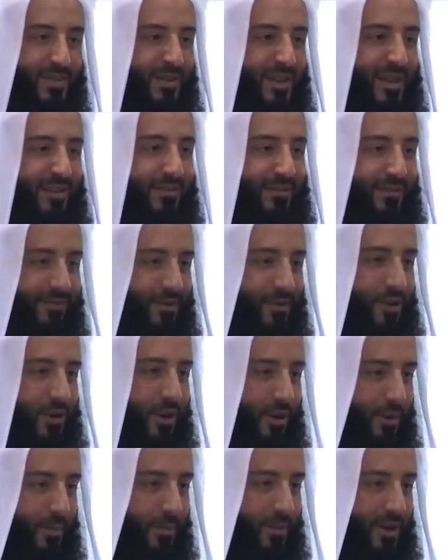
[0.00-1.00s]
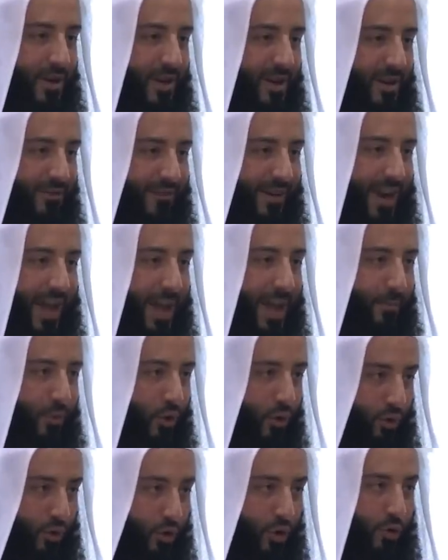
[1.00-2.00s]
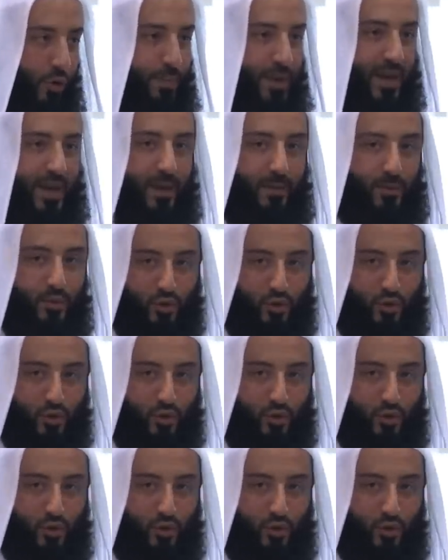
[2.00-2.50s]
inflame or grow bigger.